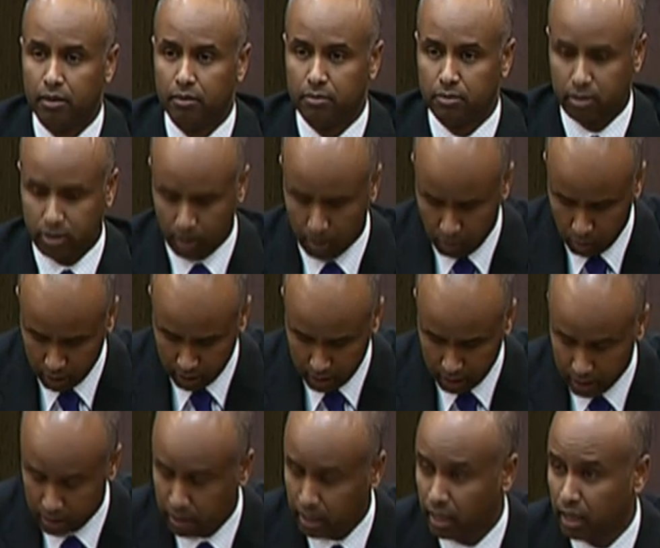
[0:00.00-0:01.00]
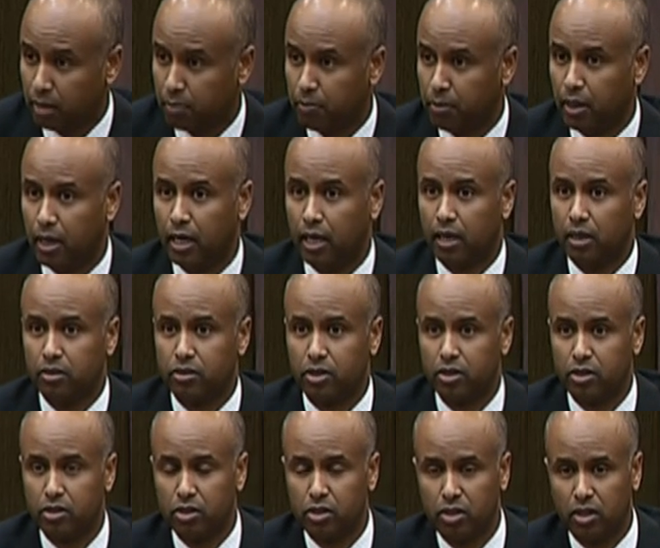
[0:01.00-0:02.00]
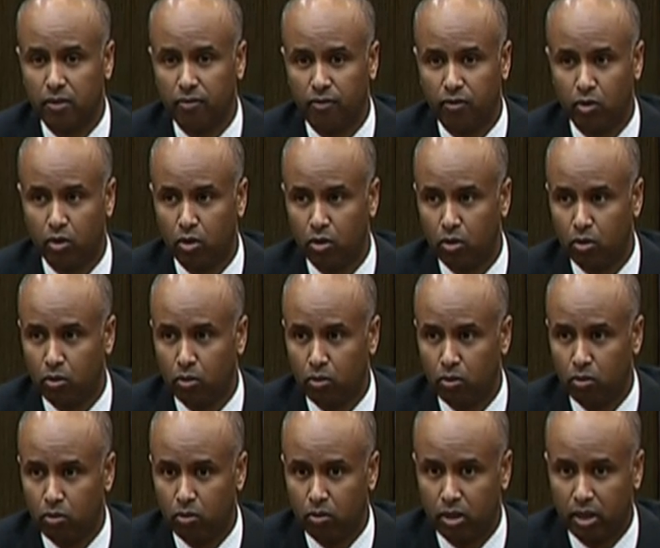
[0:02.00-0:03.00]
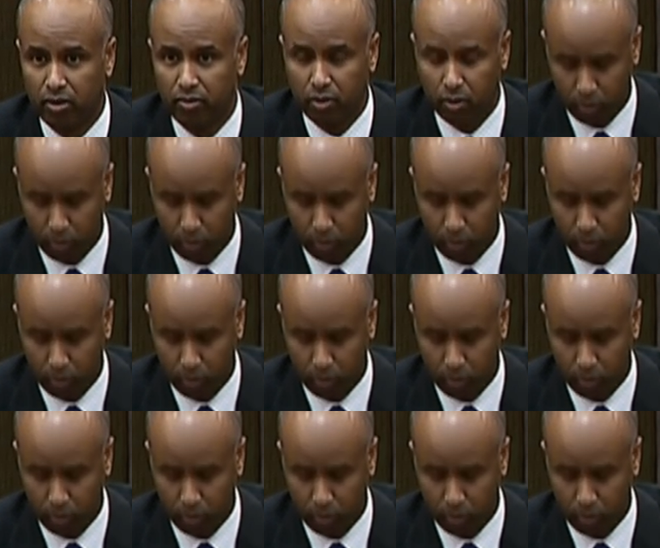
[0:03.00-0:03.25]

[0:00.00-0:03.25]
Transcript: someone didn't take citizenship for whatever